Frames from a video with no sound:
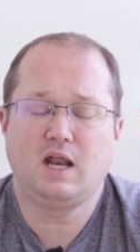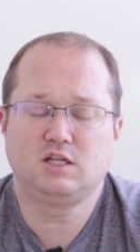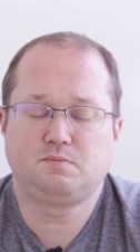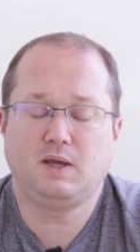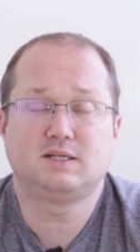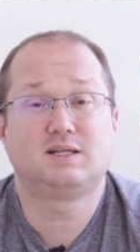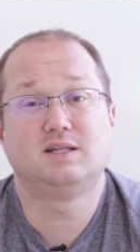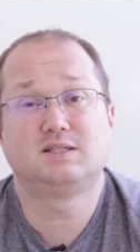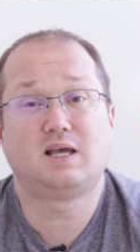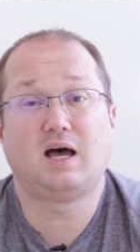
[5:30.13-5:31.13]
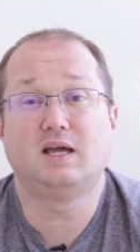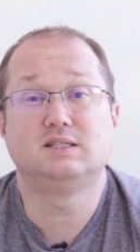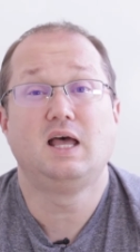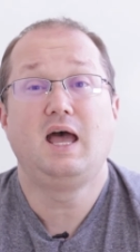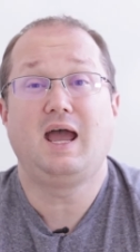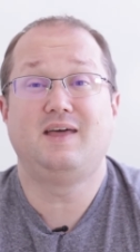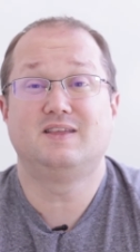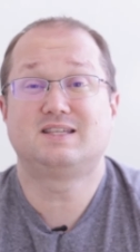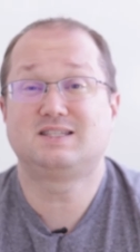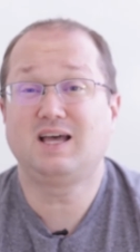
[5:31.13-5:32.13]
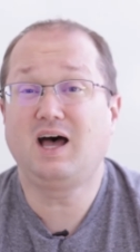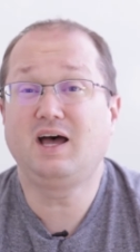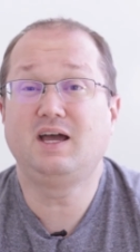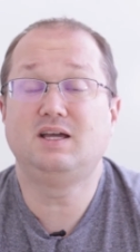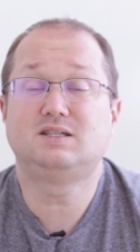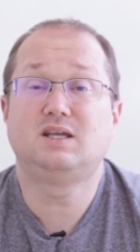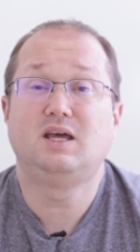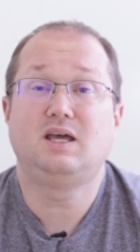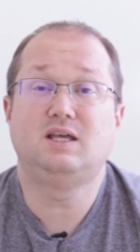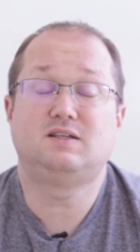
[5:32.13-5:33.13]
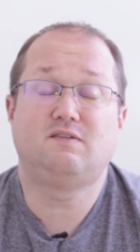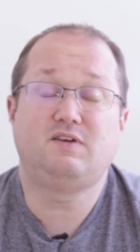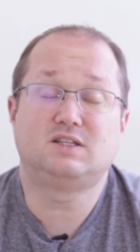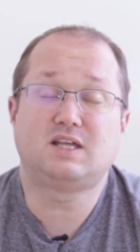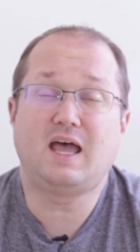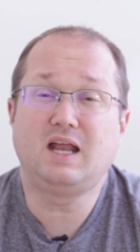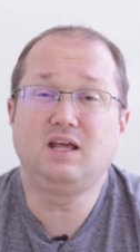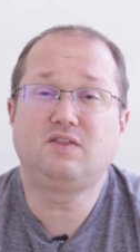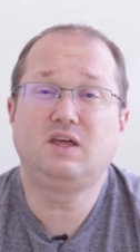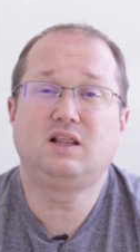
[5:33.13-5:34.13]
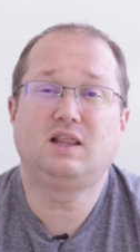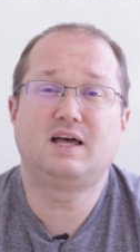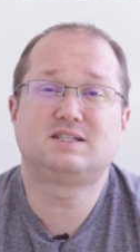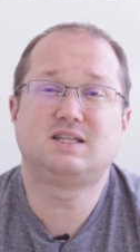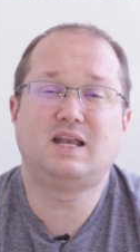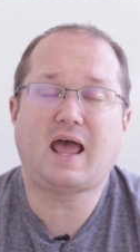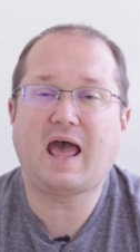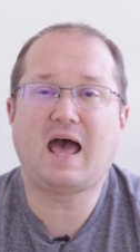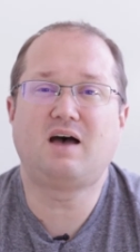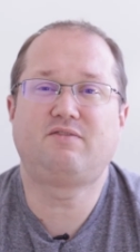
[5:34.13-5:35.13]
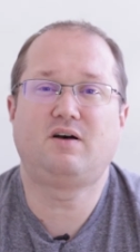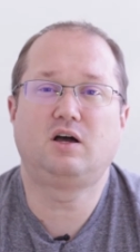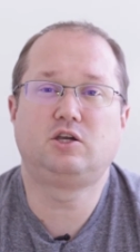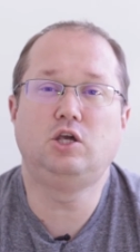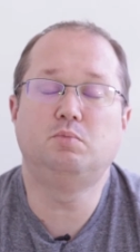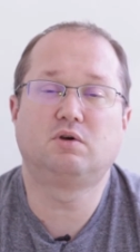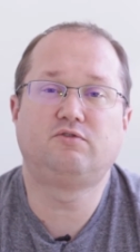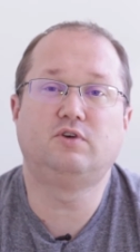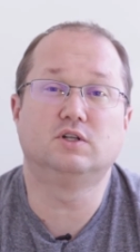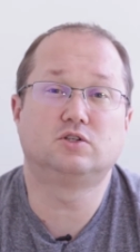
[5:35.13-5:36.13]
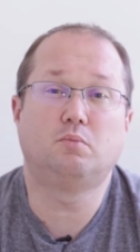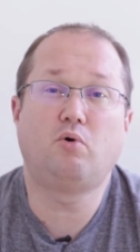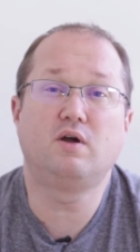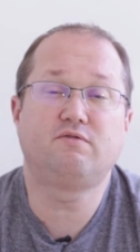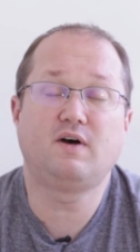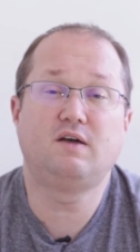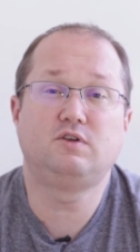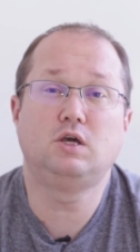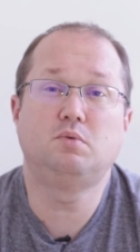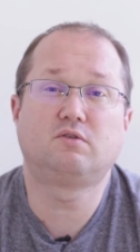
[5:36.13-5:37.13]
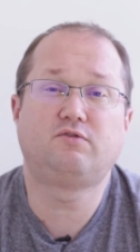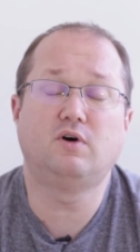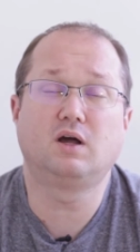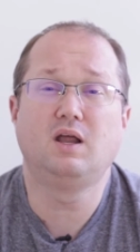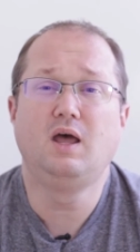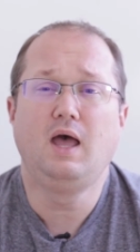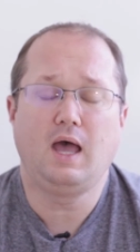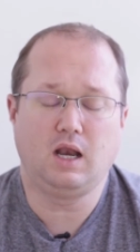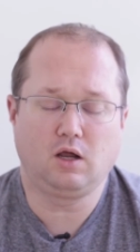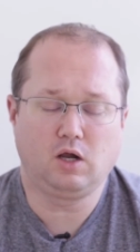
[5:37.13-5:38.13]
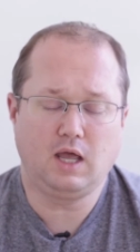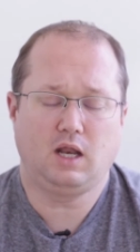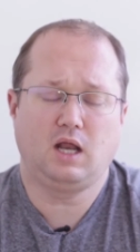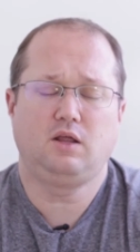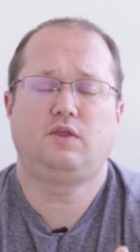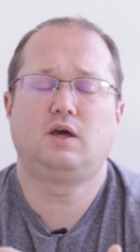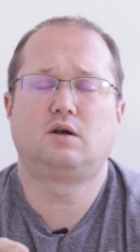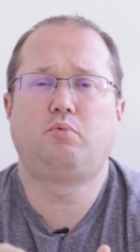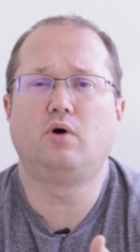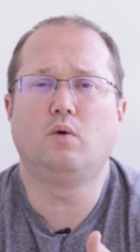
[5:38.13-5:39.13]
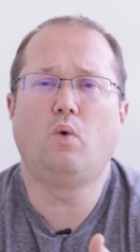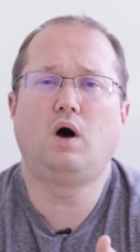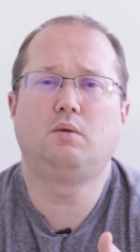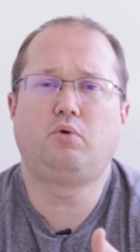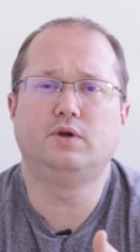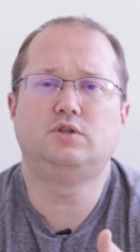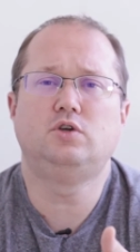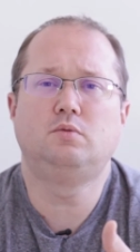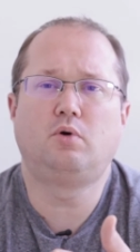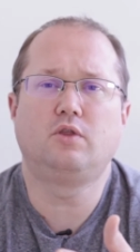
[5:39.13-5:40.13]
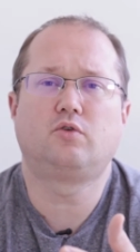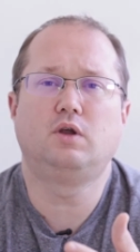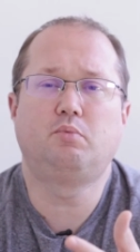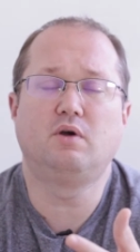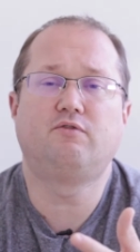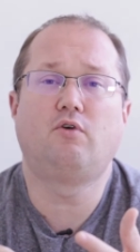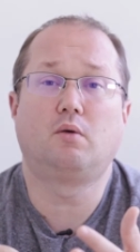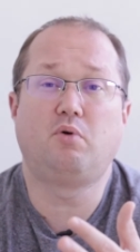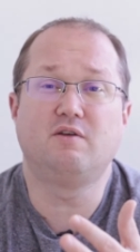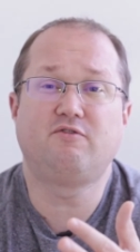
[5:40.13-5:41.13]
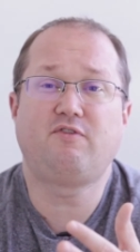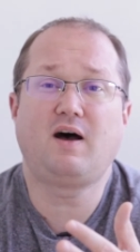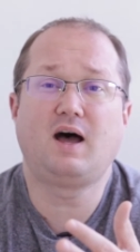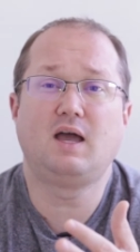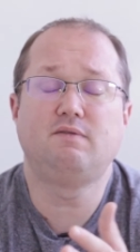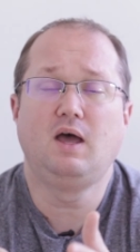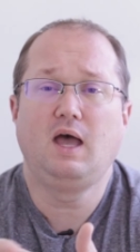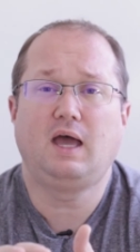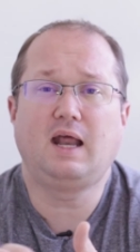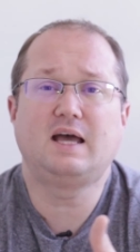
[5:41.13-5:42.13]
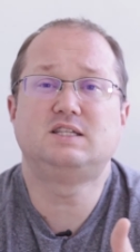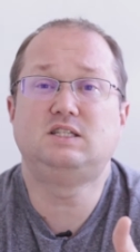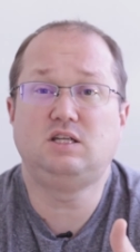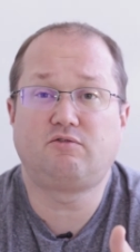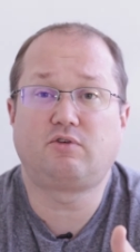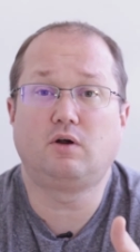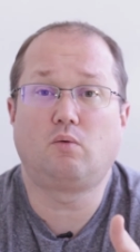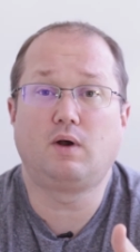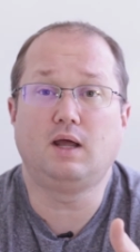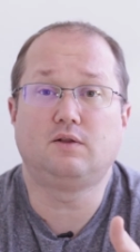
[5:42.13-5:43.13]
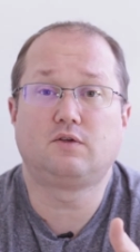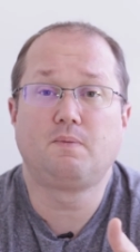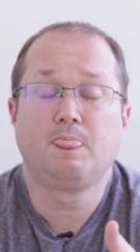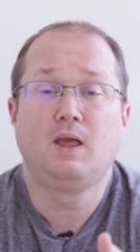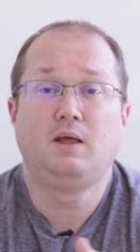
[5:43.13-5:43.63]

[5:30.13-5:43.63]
and it's based on size. And the size is if it's anything less than half a cubic foot, so 0.5 cubic foot, and anything under 0.1, 0.2, 0.3, 0.4, 0.5, it has different rates.